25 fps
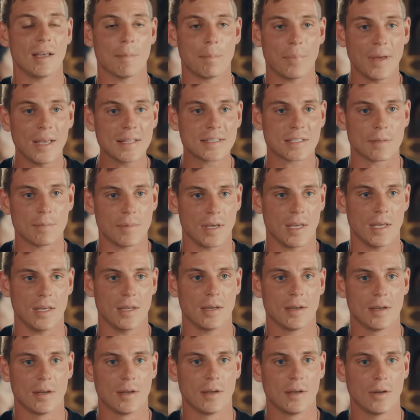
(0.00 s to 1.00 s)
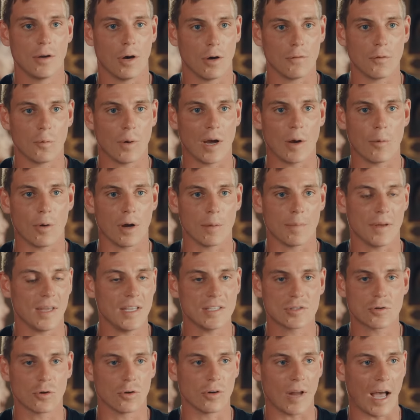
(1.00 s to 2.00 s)
epitome of a wet wipe.
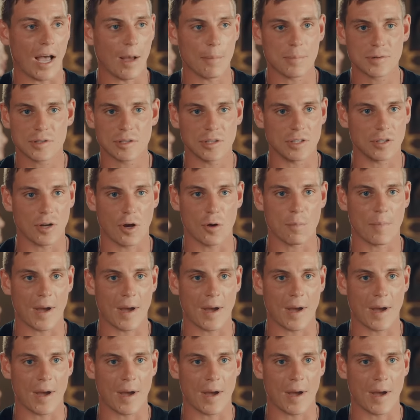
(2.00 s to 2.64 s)
He's got absolutely no